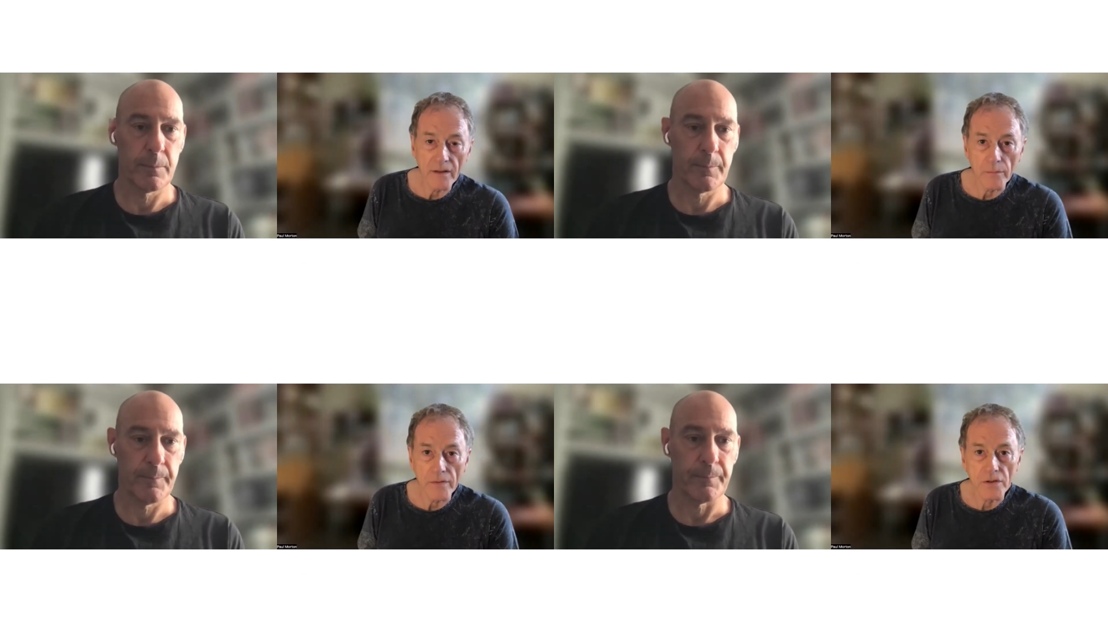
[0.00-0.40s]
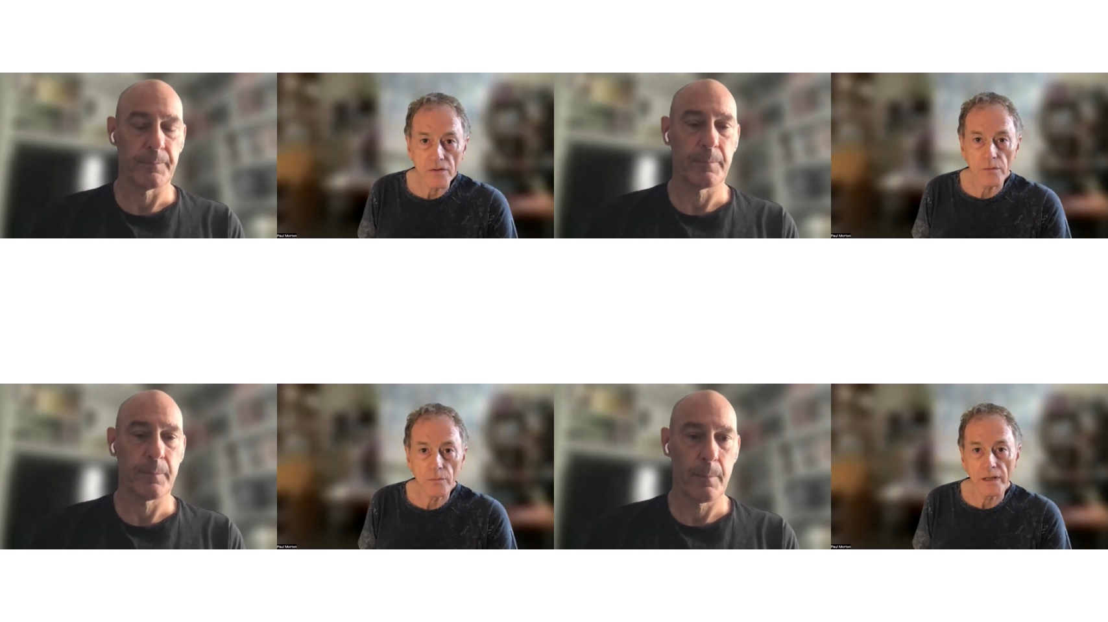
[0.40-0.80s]
Speaker 1: then we've
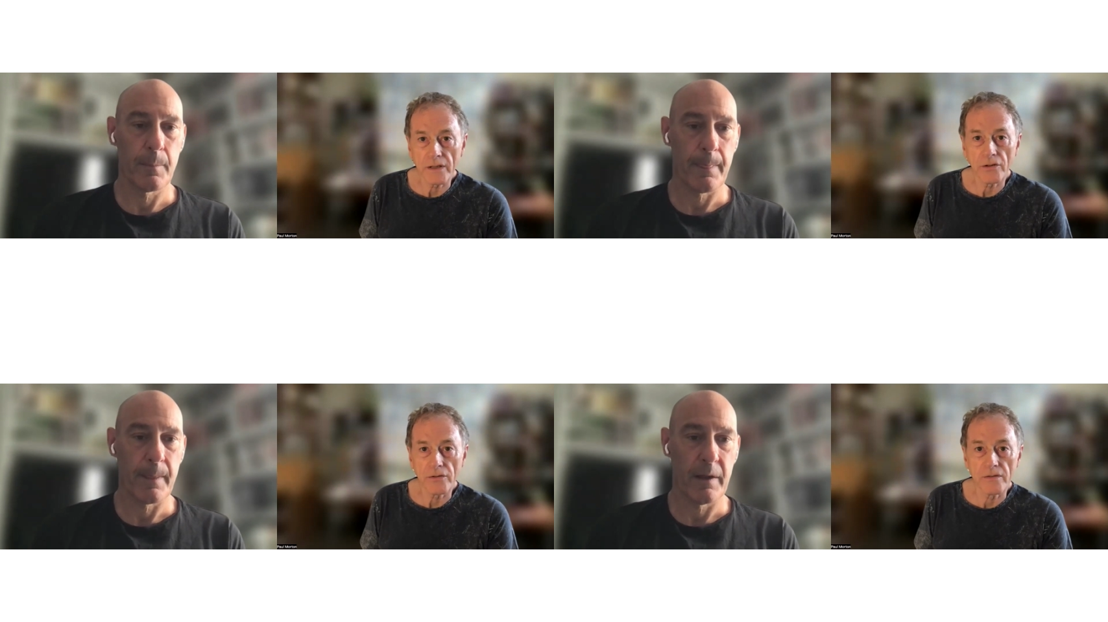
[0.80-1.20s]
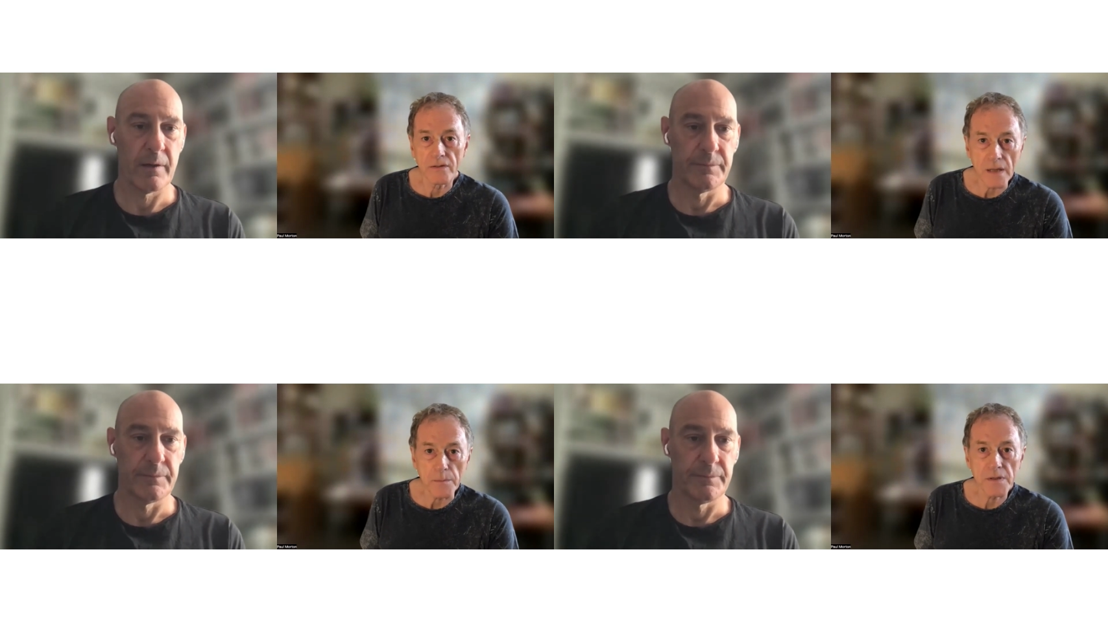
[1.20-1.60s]
done some really good
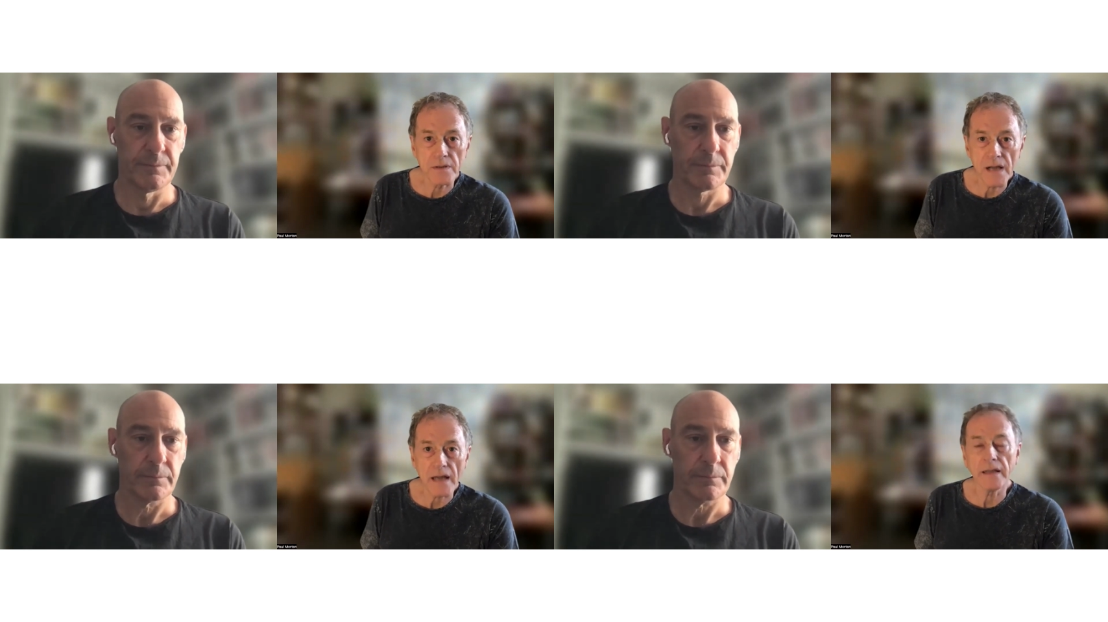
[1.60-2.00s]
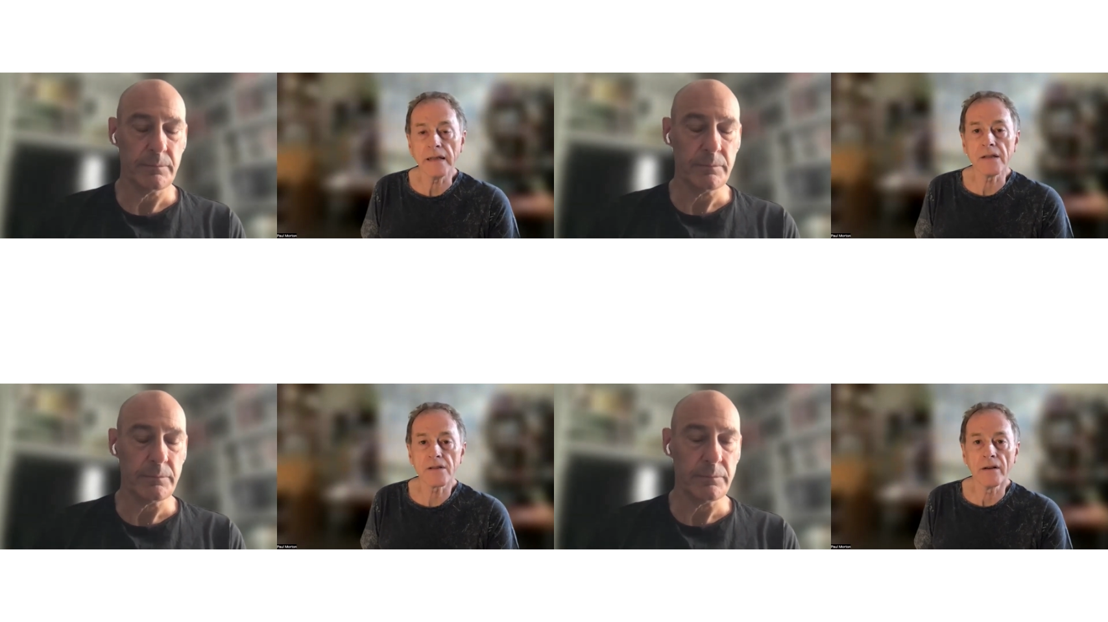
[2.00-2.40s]
tips and
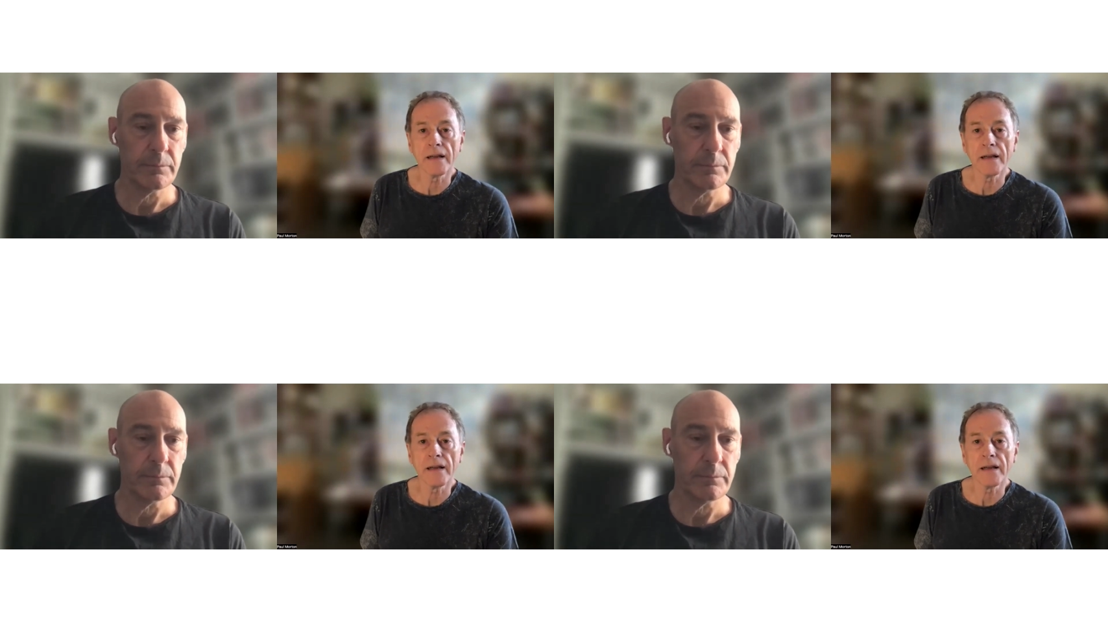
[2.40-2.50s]
techniques